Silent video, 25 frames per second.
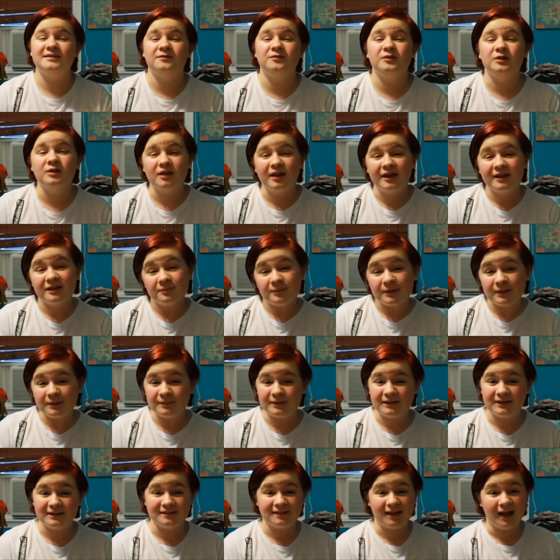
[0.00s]
if you like me,
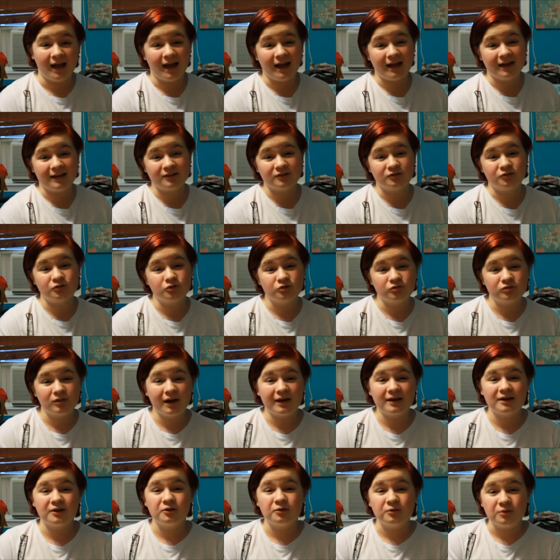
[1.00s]
because I
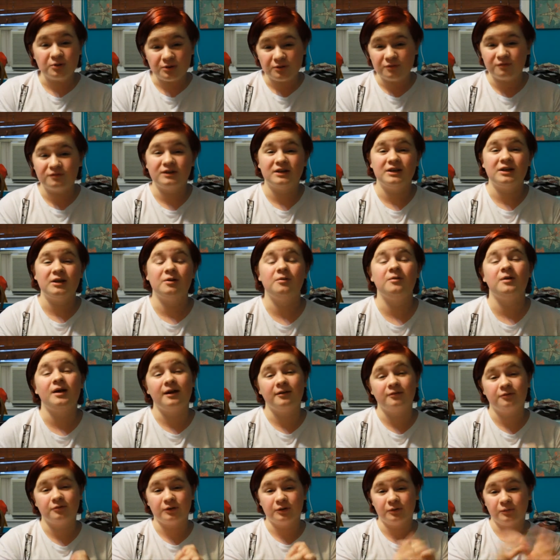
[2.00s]
try to do a new video
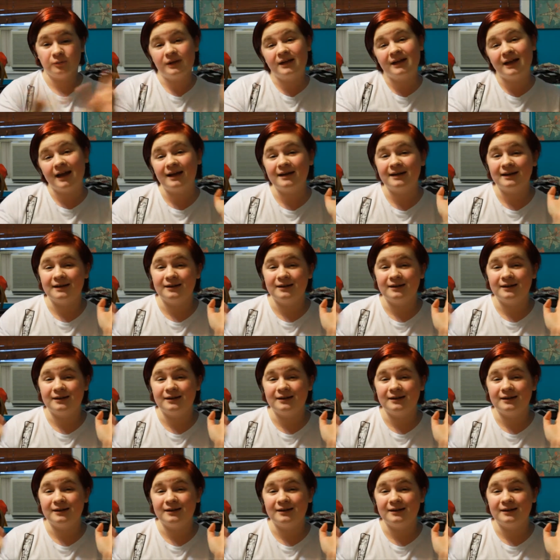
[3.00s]
every weekend.